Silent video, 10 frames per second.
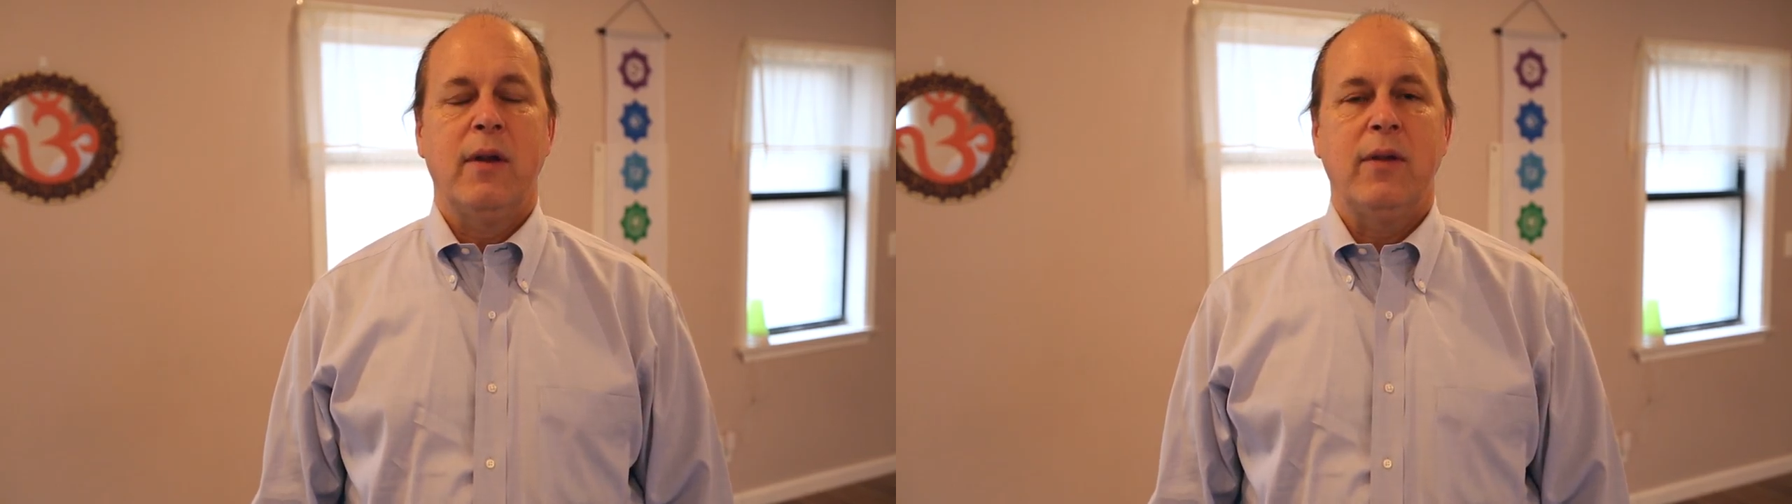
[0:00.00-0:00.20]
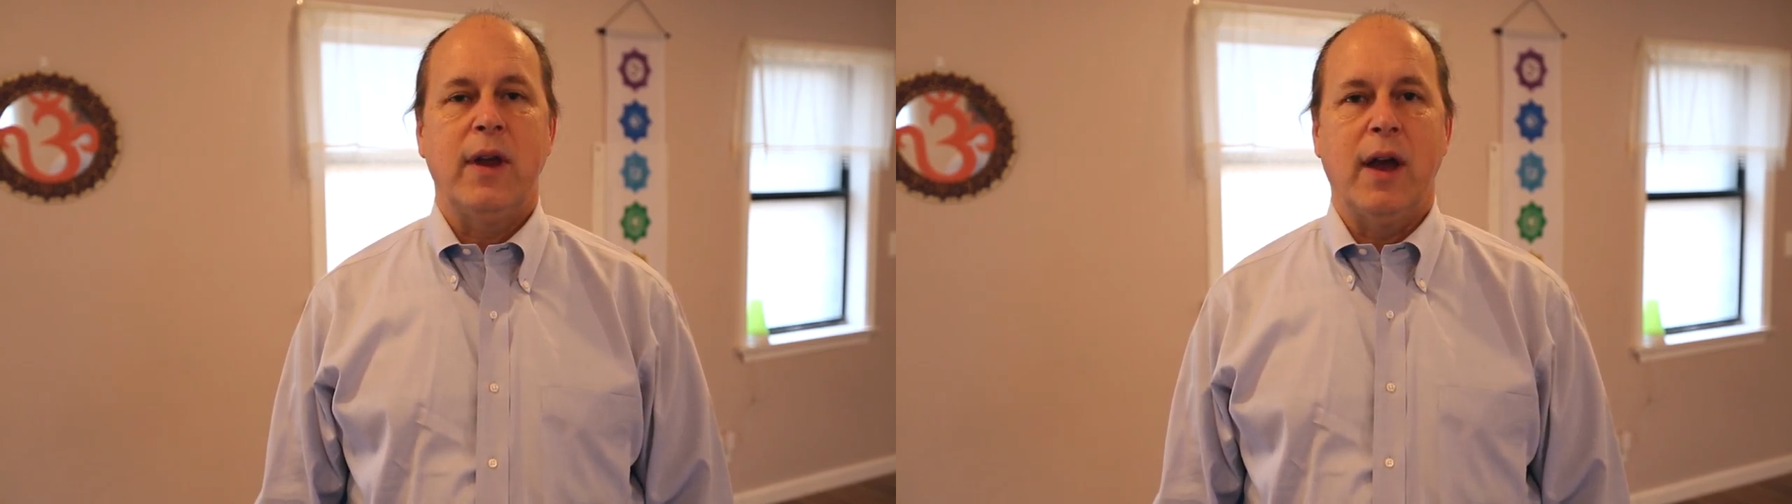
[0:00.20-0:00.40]

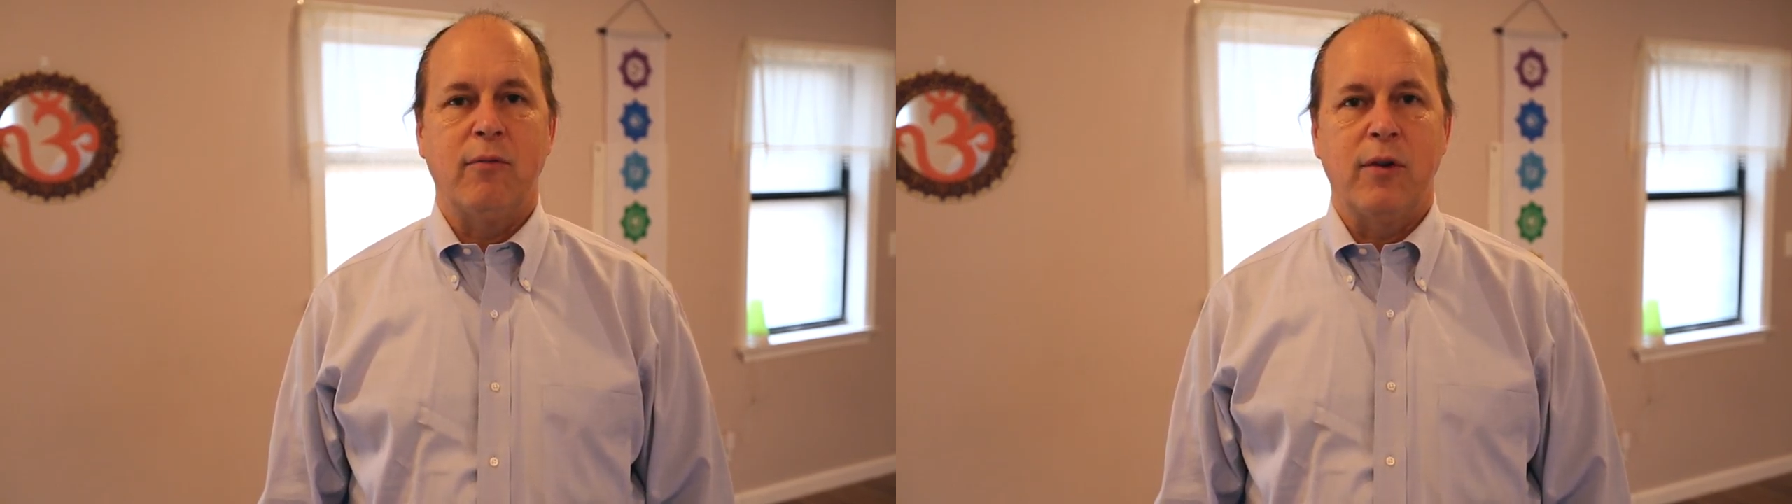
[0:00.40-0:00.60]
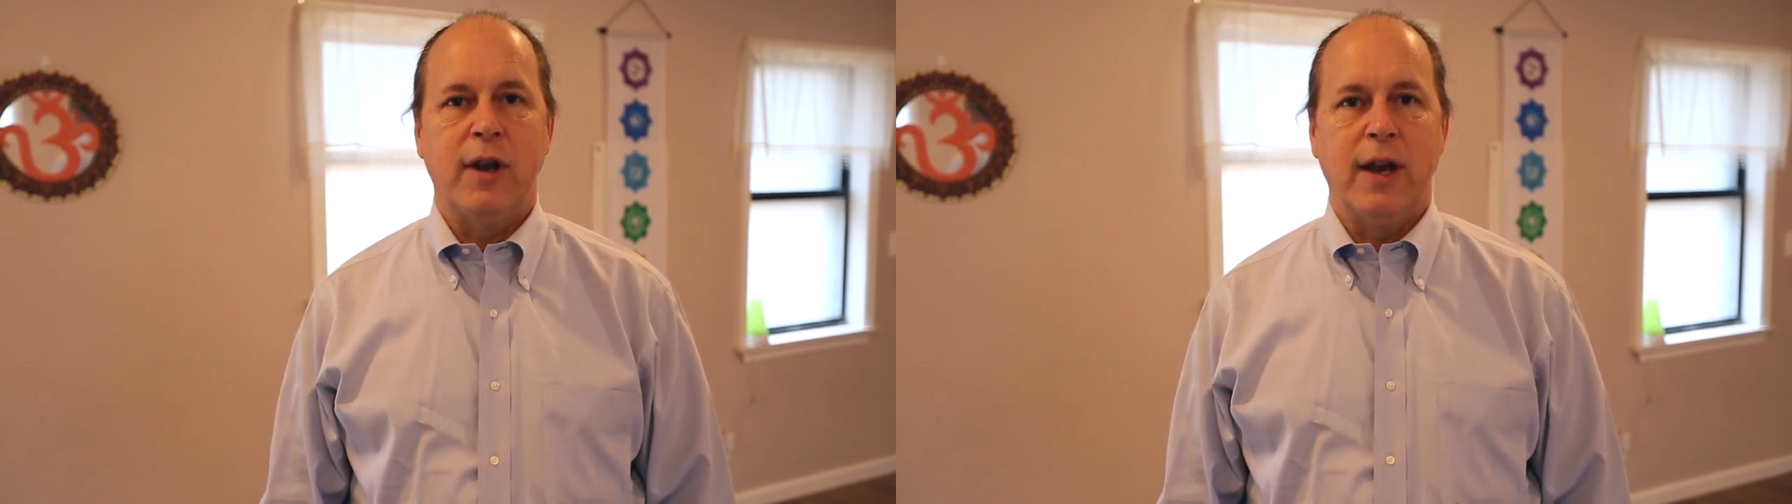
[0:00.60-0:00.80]
the
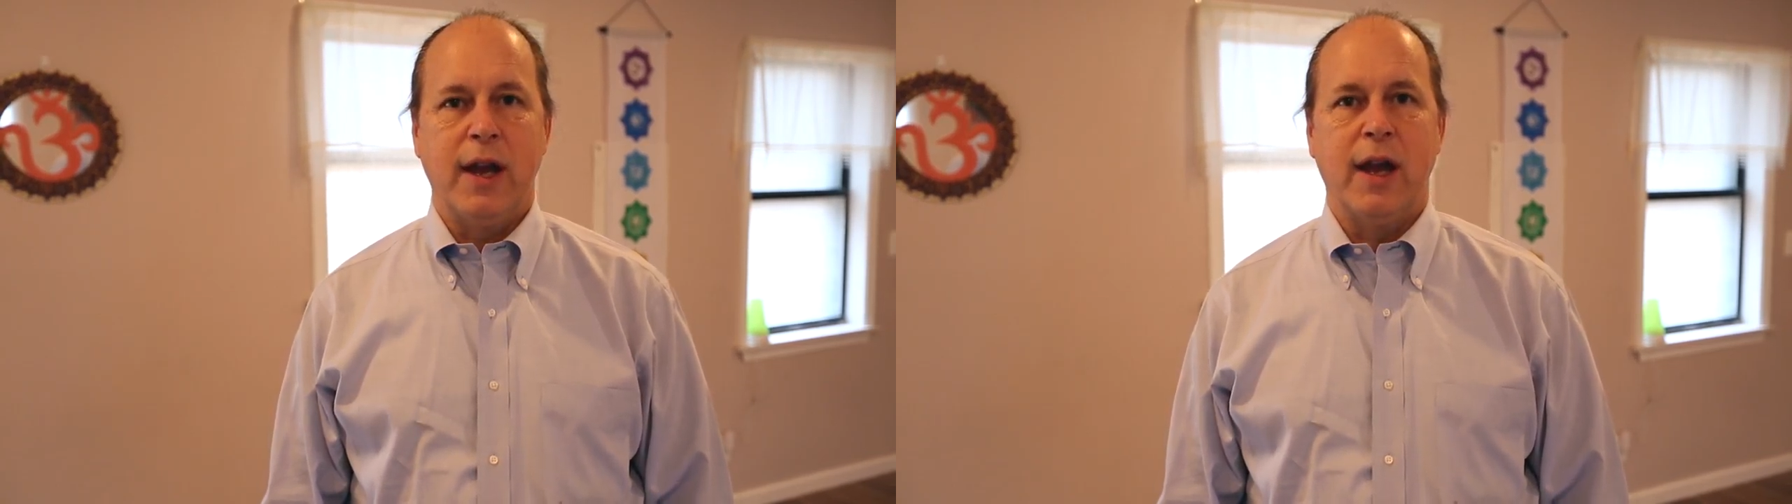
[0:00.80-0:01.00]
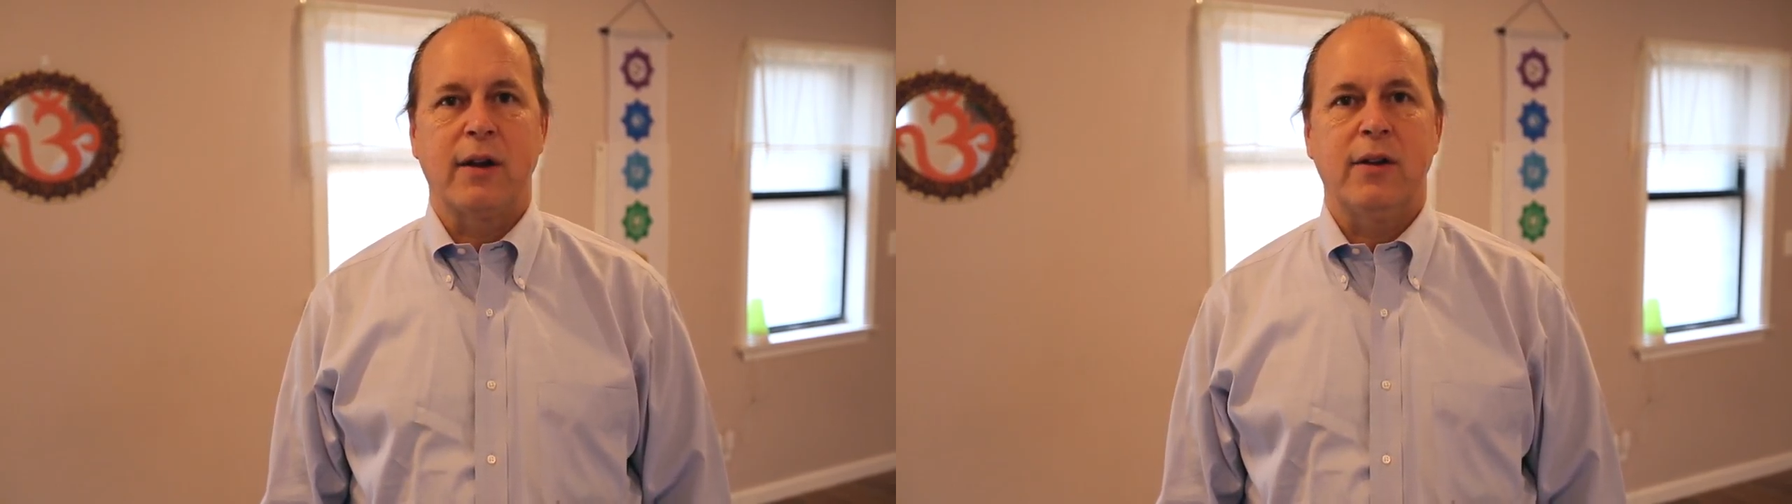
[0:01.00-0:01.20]

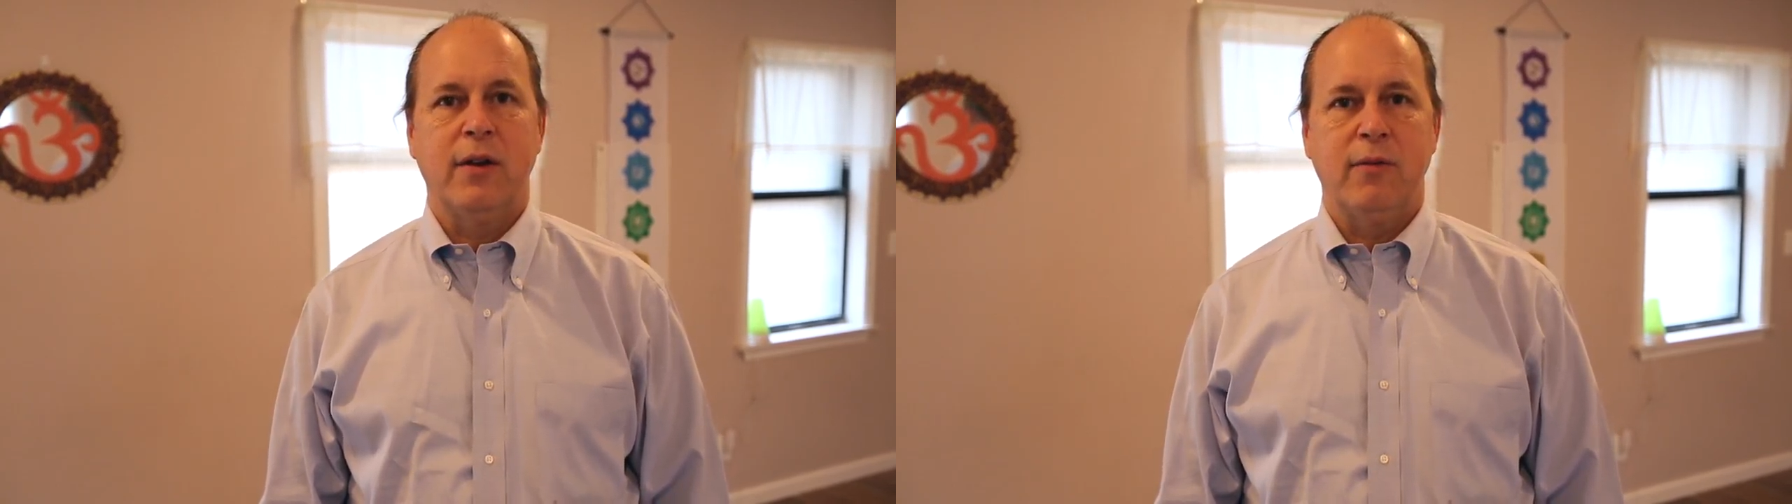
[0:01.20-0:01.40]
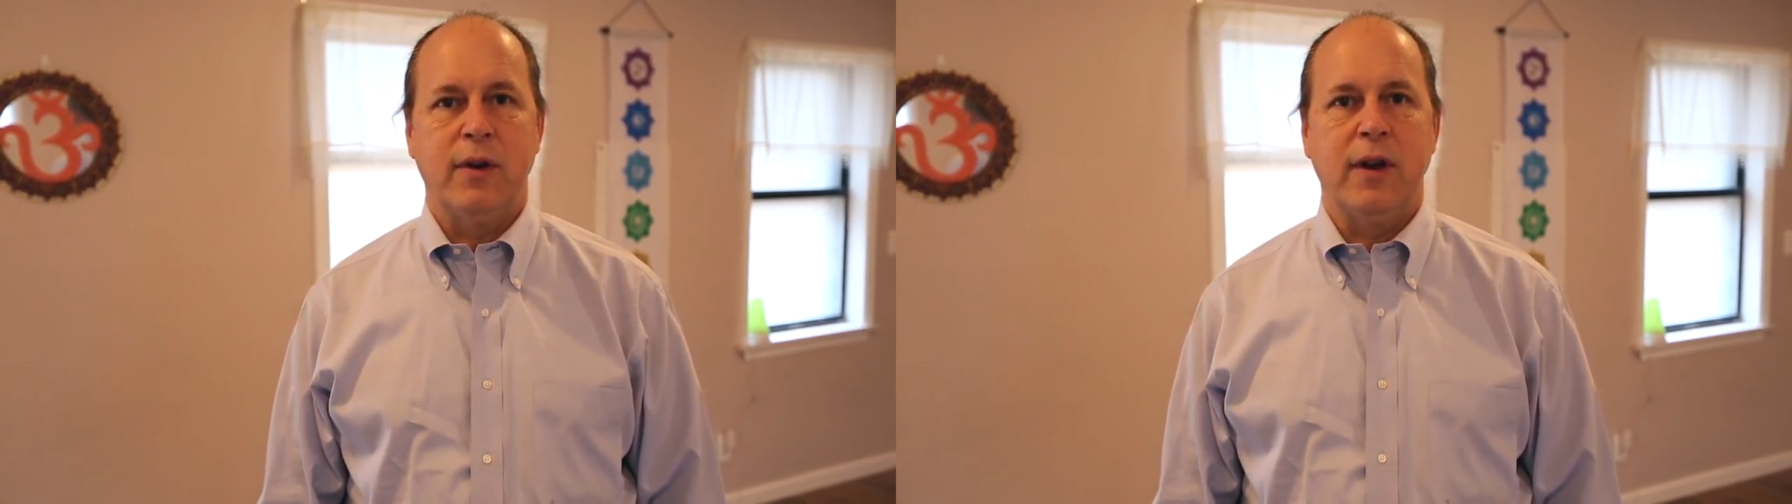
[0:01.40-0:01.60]
everyday
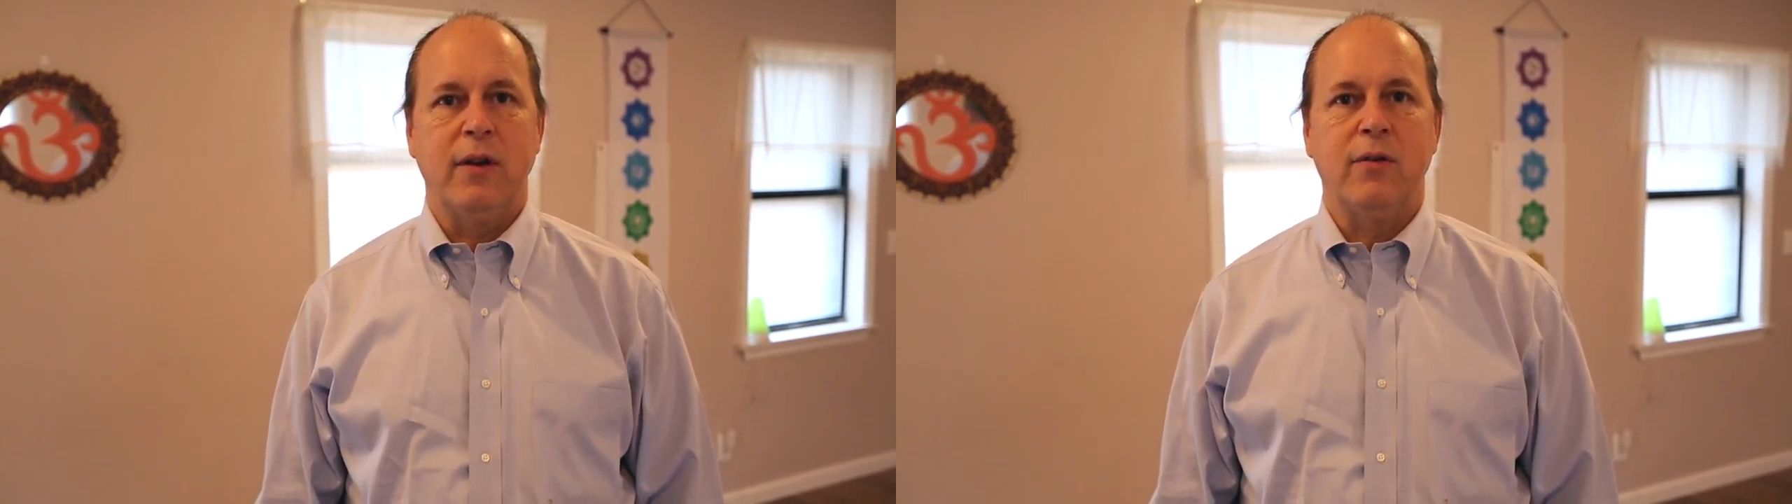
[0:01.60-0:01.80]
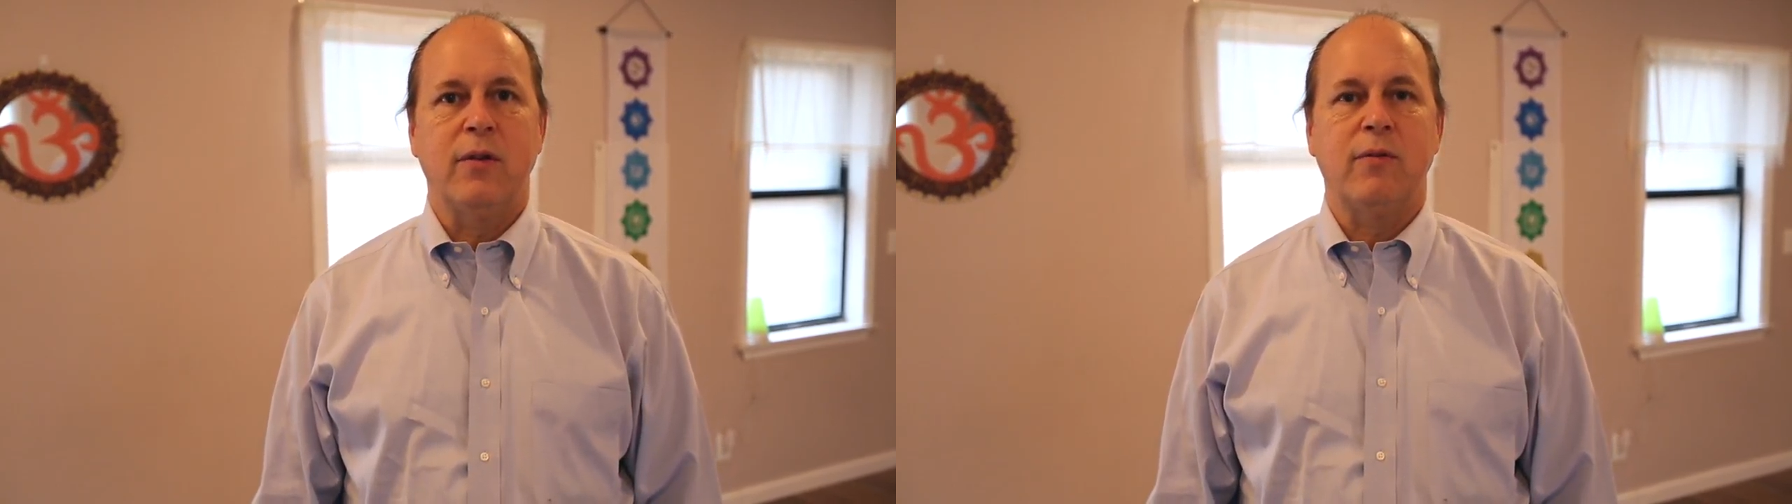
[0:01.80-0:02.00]
activities